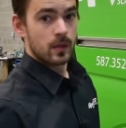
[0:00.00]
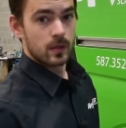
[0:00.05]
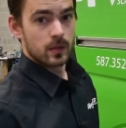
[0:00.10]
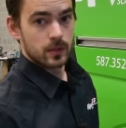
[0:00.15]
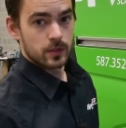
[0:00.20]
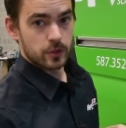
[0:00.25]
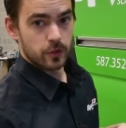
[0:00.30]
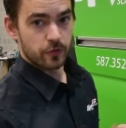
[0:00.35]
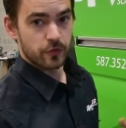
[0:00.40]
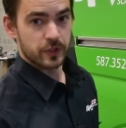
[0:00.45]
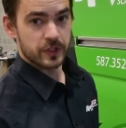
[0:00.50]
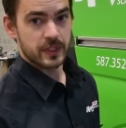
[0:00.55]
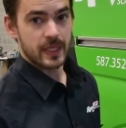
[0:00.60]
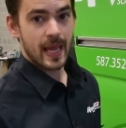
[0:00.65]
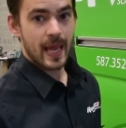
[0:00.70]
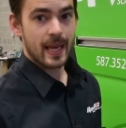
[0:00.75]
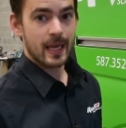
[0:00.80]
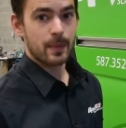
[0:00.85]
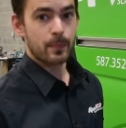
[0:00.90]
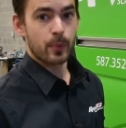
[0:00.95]
So for
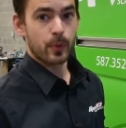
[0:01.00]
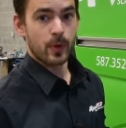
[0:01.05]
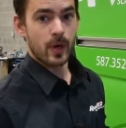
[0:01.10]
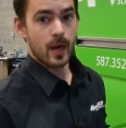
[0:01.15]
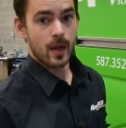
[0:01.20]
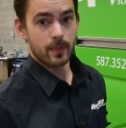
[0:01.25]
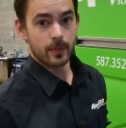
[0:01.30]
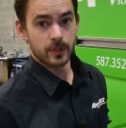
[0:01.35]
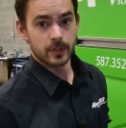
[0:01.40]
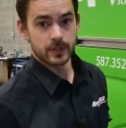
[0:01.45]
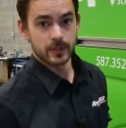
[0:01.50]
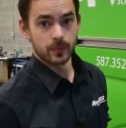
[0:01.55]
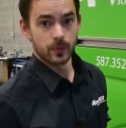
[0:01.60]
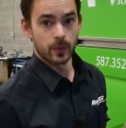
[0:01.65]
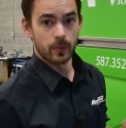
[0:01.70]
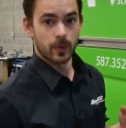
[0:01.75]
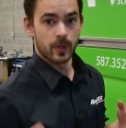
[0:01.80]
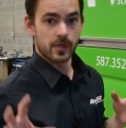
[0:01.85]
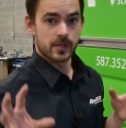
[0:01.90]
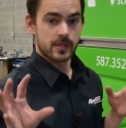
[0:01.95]
scanning parameters that we
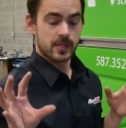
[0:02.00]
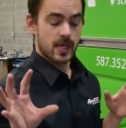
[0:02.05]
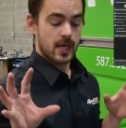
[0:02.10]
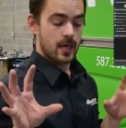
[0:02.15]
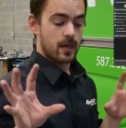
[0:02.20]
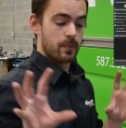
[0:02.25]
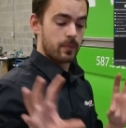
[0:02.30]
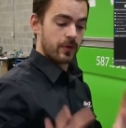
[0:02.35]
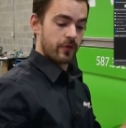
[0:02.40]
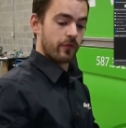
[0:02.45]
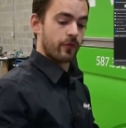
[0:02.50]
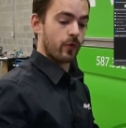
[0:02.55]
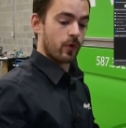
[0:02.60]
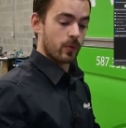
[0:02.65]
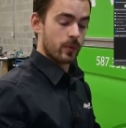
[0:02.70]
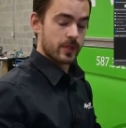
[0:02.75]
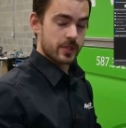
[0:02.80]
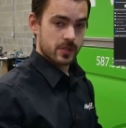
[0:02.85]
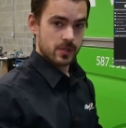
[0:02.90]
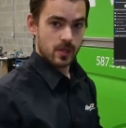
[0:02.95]
want to set up before
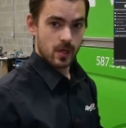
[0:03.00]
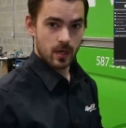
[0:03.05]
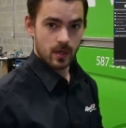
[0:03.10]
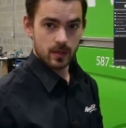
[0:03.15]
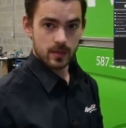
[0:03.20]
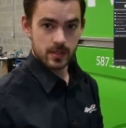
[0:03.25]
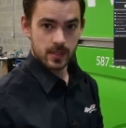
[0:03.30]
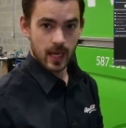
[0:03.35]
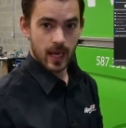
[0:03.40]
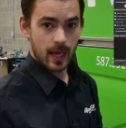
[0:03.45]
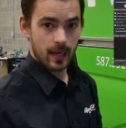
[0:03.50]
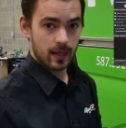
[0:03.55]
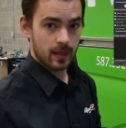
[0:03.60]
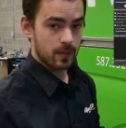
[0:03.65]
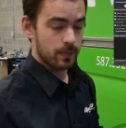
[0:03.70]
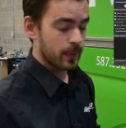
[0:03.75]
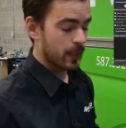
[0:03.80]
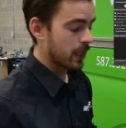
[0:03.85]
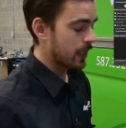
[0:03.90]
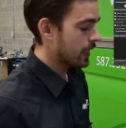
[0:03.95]
we start scanning
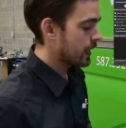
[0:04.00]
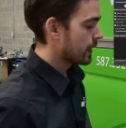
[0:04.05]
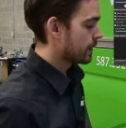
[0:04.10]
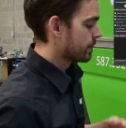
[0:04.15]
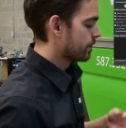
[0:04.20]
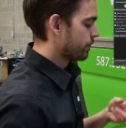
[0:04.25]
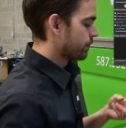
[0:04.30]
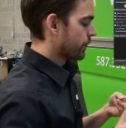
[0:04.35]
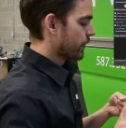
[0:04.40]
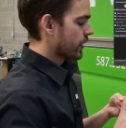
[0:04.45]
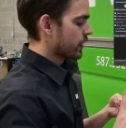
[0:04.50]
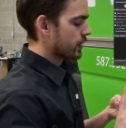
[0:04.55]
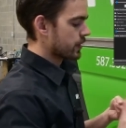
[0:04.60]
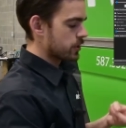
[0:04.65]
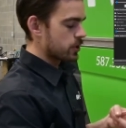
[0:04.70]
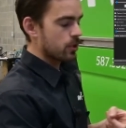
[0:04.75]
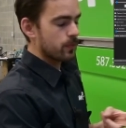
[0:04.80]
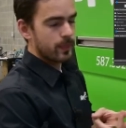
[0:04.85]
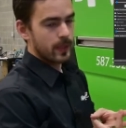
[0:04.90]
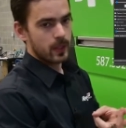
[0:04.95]
the bike, the
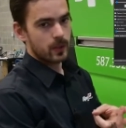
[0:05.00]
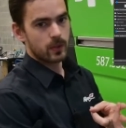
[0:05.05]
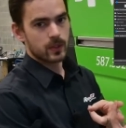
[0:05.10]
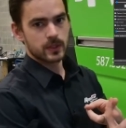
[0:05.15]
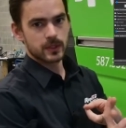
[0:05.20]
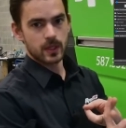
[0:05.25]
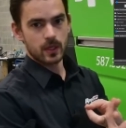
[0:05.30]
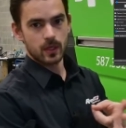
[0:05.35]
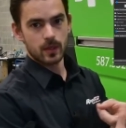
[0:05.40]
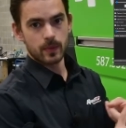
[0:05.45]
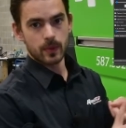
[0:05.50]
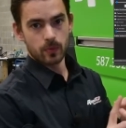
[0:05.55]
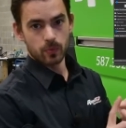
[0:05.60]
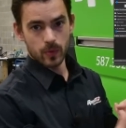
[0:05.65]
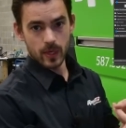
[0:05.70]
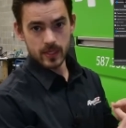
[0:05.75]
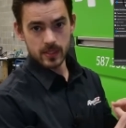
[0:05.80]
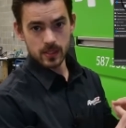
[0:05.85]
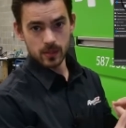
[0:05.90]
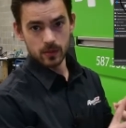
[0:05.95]
two big ones are going to be
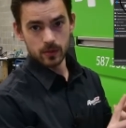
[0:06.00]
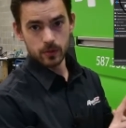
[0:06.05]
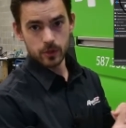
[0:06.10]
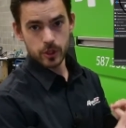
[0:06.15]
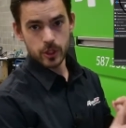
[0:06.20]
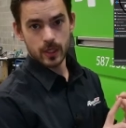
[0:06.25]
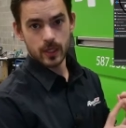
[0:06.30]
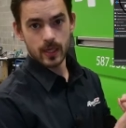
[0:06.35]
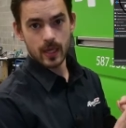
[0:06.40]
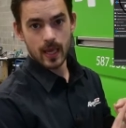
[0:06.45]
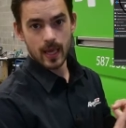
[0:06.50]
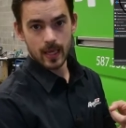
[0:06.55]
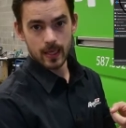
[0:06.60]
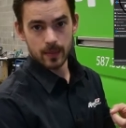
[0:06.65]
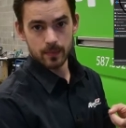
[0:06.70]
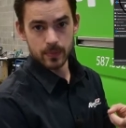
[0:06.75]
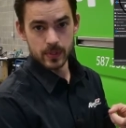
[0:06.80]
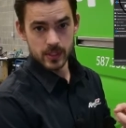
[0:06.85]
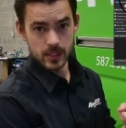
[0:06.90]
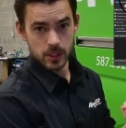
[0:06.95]
resolution
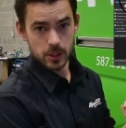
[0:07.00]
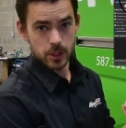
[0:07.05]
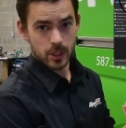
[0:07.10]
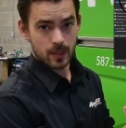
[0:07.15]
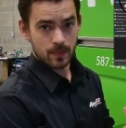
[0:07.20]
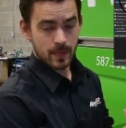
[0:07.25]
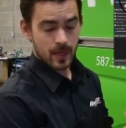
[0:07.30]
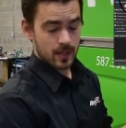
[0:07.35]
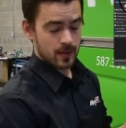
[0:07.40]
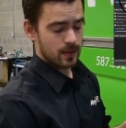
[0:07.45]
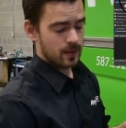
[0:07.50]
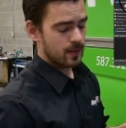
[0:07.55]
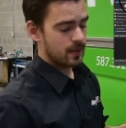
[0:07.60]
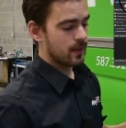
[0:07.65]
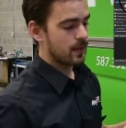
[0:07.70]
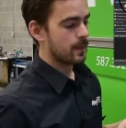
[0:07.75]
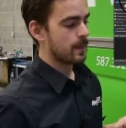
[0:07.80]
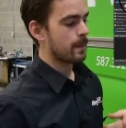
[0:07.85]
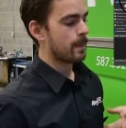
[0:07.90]
and positioning method.